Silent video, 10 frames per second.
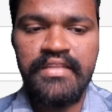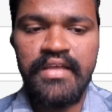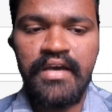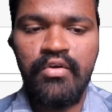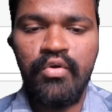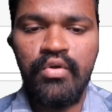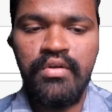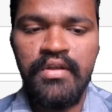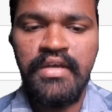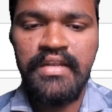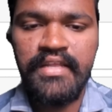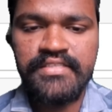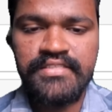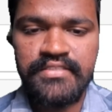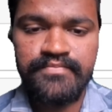in the whole
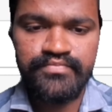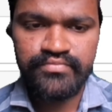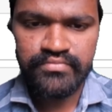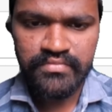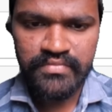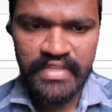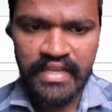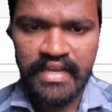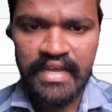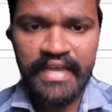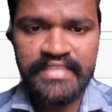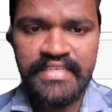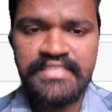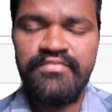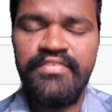list. Like
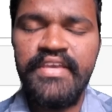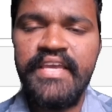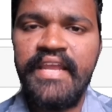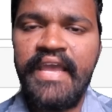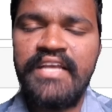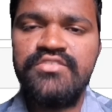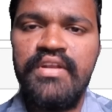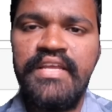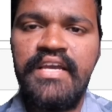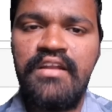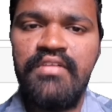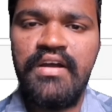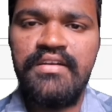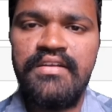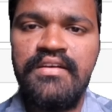this, we can actually
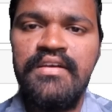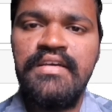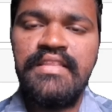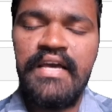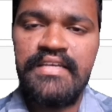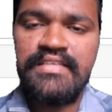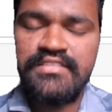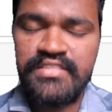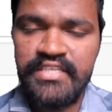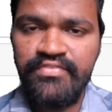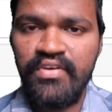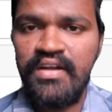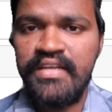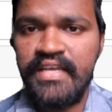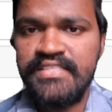convert the
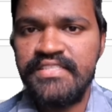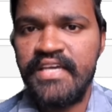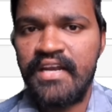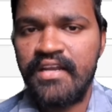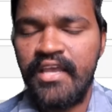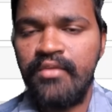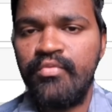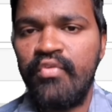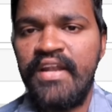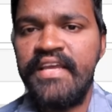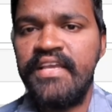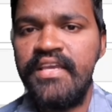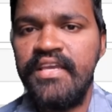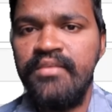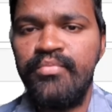default str type while
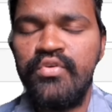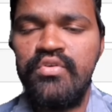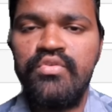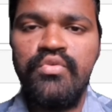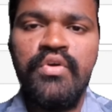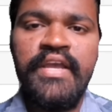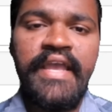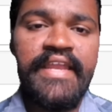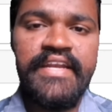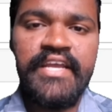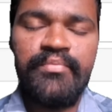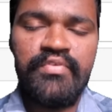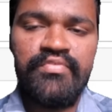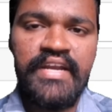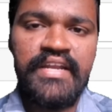taking input to any type
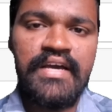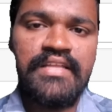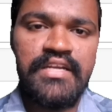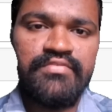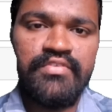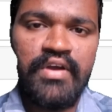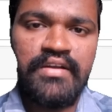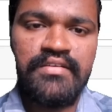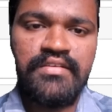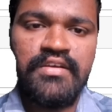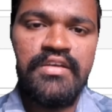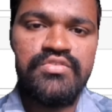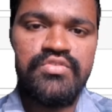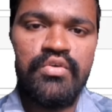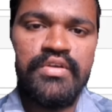of data that we want.
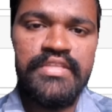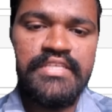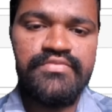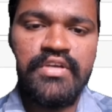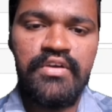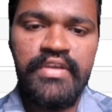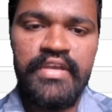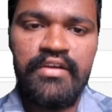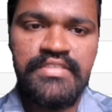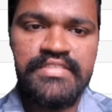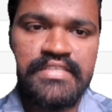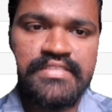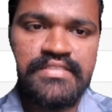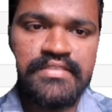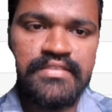So in this video, we have
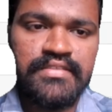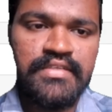discussed